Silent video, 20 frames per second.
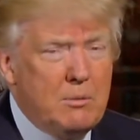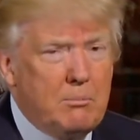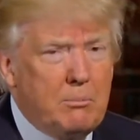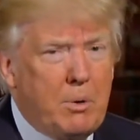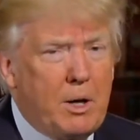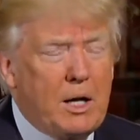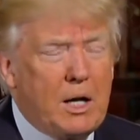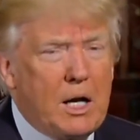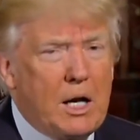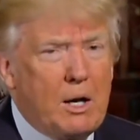
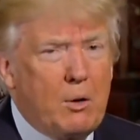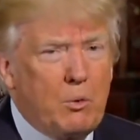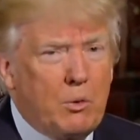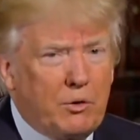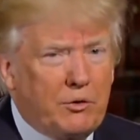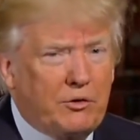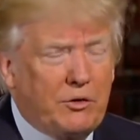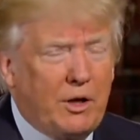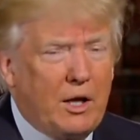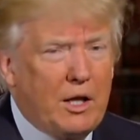But I
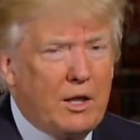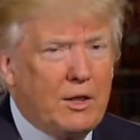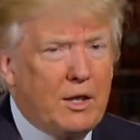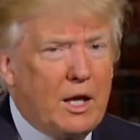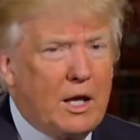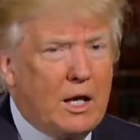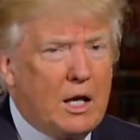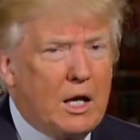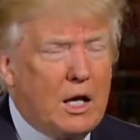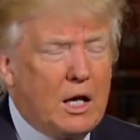will say
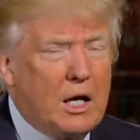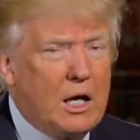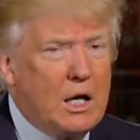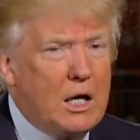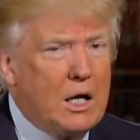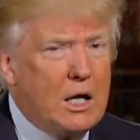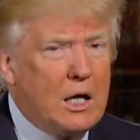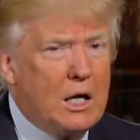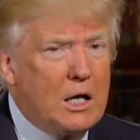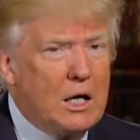
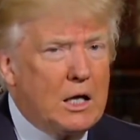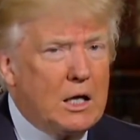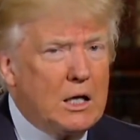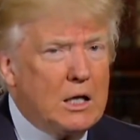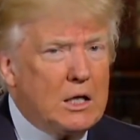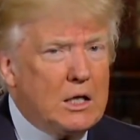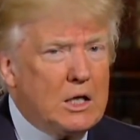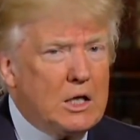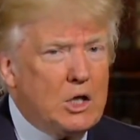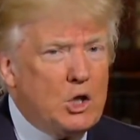that
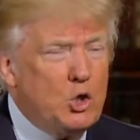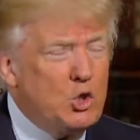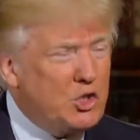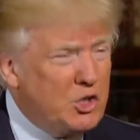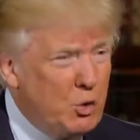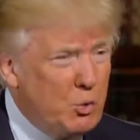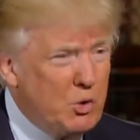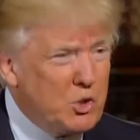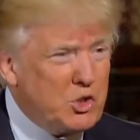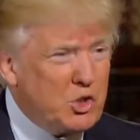you
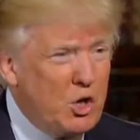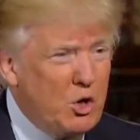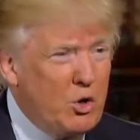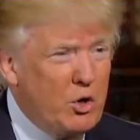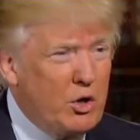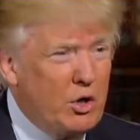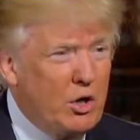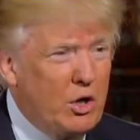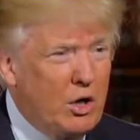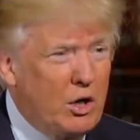see what's
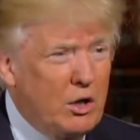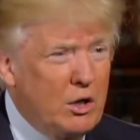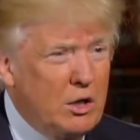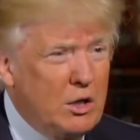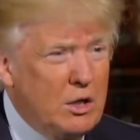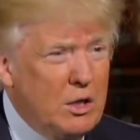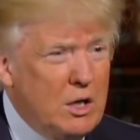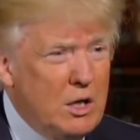going on.